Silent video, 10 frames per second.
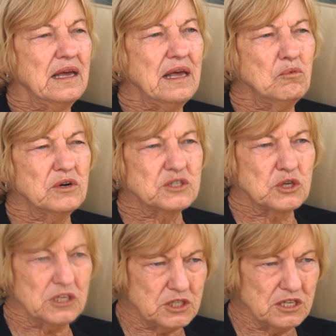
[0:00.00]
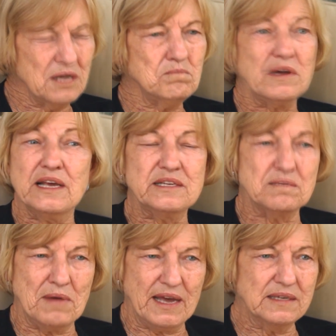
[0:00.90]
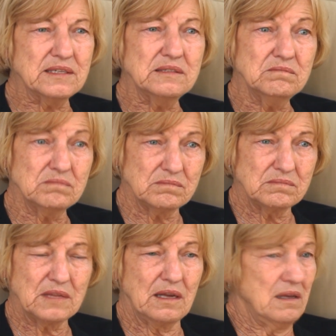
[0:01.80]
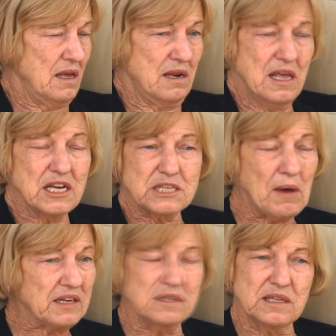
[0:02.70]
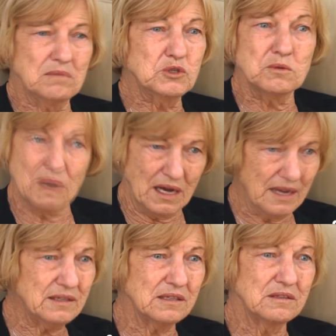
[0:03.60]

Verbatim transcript: He was good to them, but he demanded, and he expected them to mind.